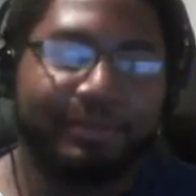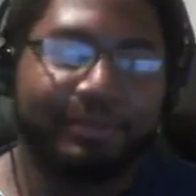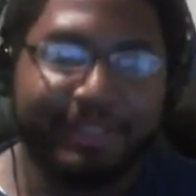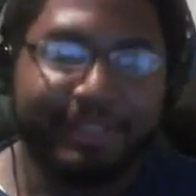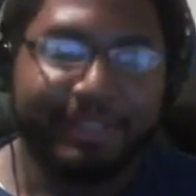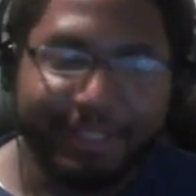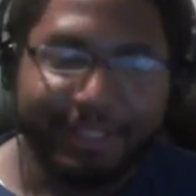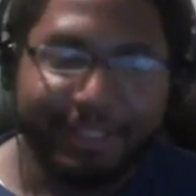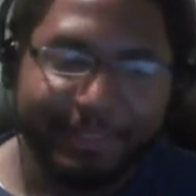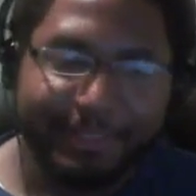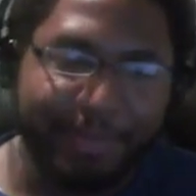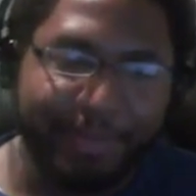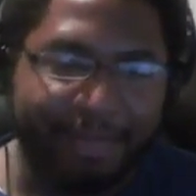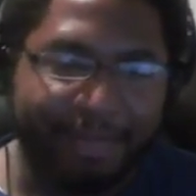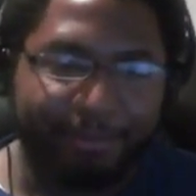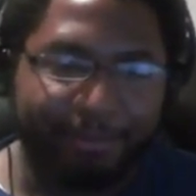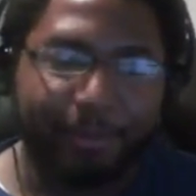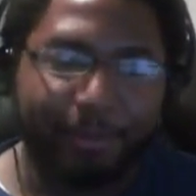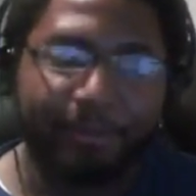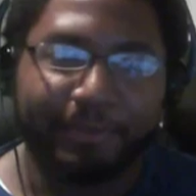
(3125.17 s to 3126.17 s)
does
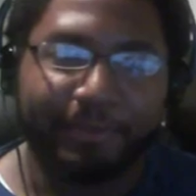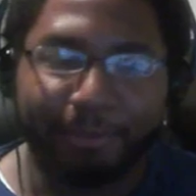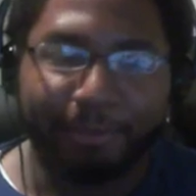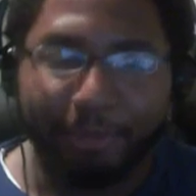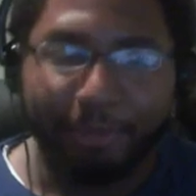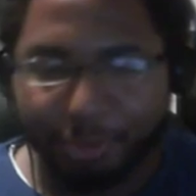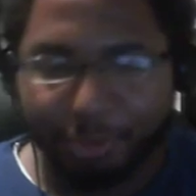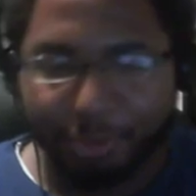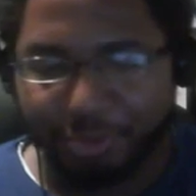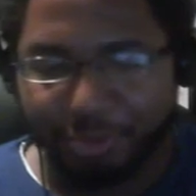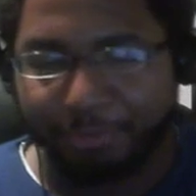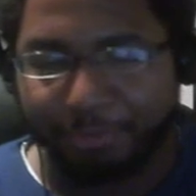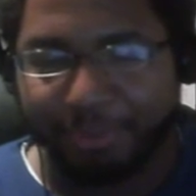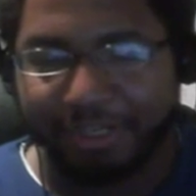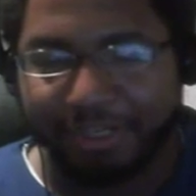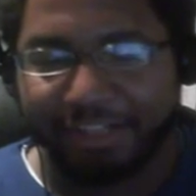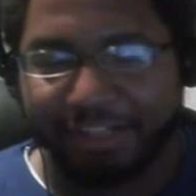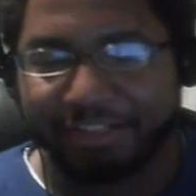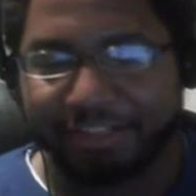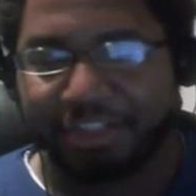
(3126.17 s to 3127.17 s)
pack more of an emotional
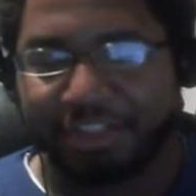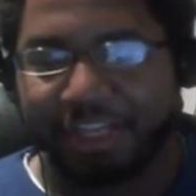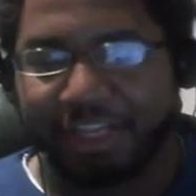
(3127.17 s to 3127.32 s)
punch,